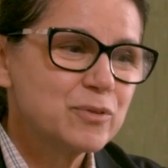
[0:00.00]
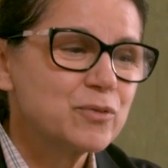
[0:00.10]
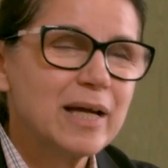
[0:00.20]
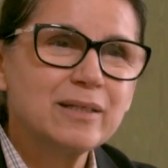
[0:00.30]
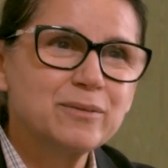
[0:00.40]

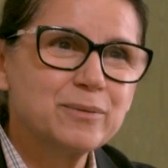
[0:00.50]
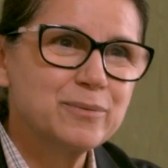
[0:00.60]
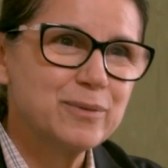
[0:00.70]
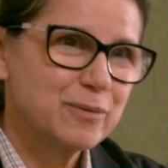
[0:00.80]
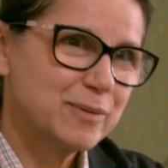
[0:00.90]
try to
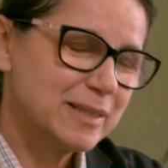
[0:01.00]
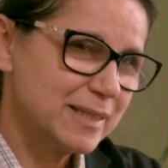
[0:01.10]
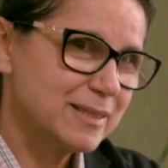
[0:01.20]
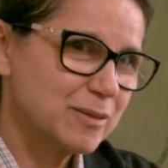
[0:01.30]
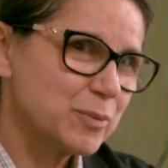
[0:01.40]
work with
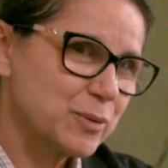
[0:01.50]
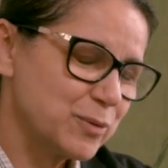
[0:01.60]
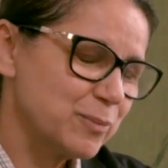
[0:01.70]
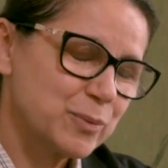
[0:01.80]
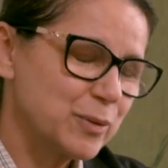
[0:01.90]
decent
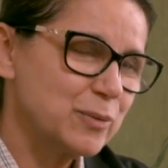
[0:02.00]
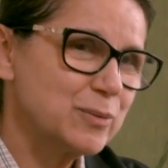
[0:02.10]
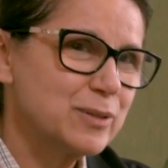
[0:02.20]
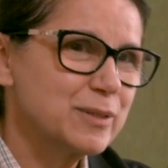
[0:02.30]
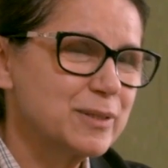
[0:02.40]

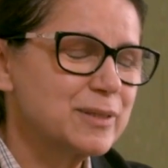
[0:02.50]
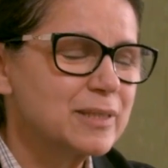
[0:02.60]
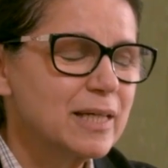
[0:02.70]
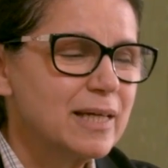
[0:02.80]
producers,